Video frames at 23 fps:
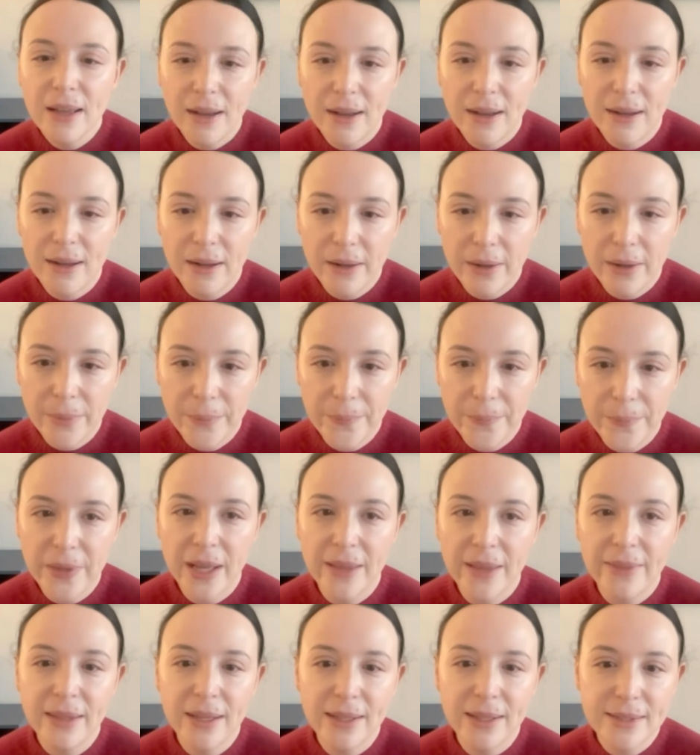
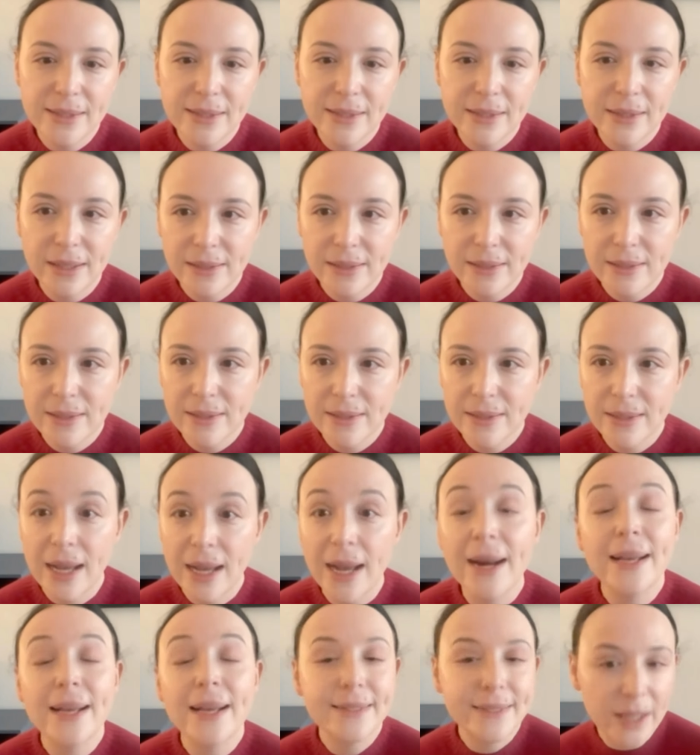And that's
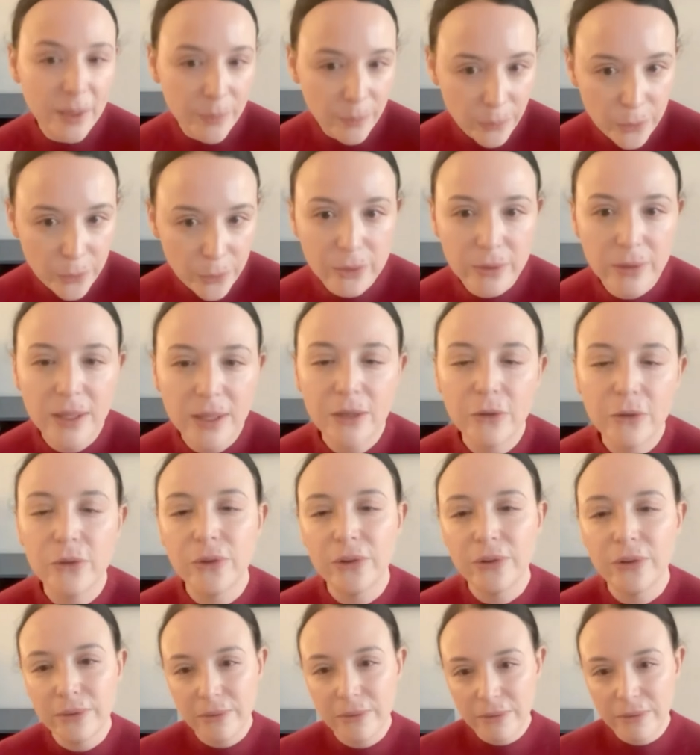an example
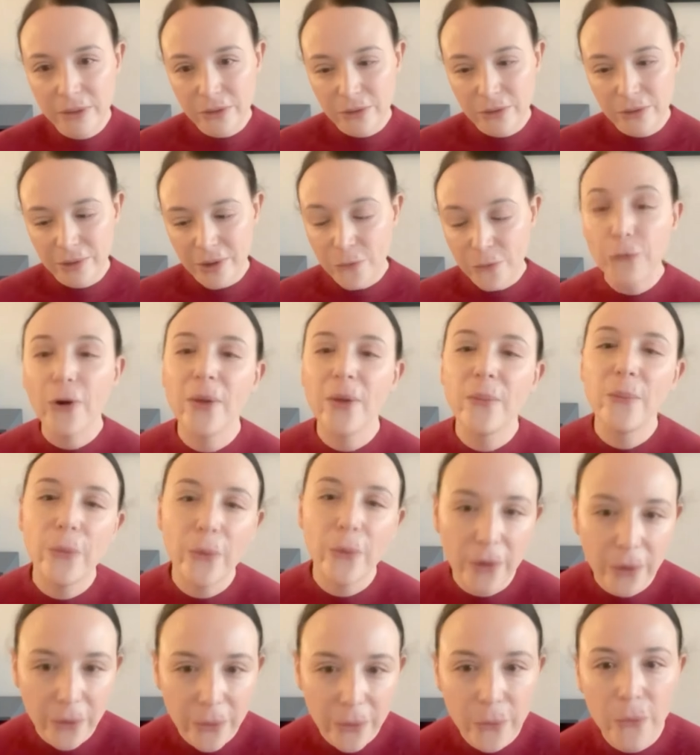on a
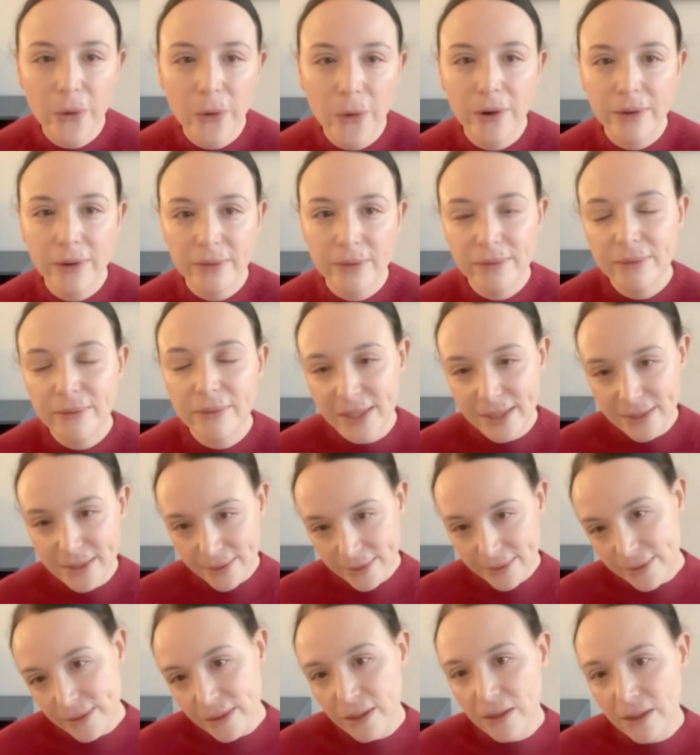framework where
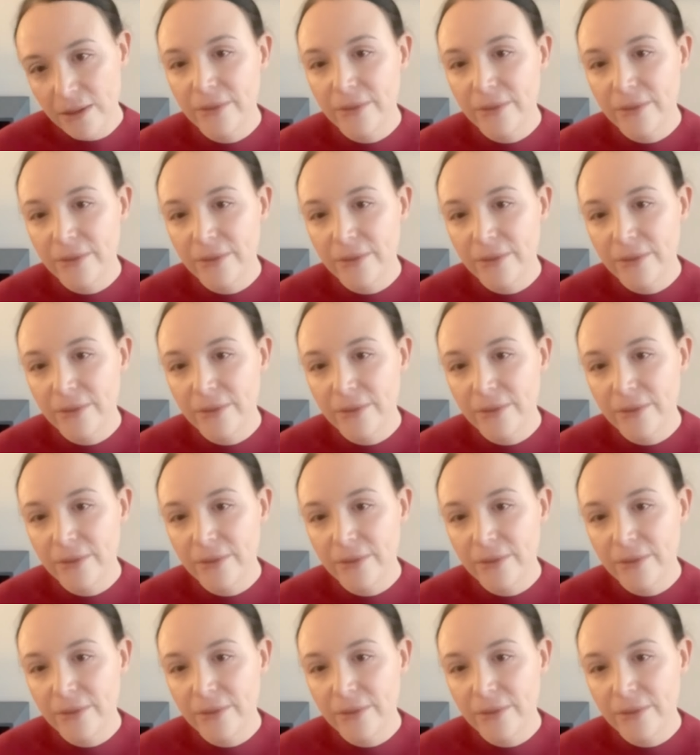this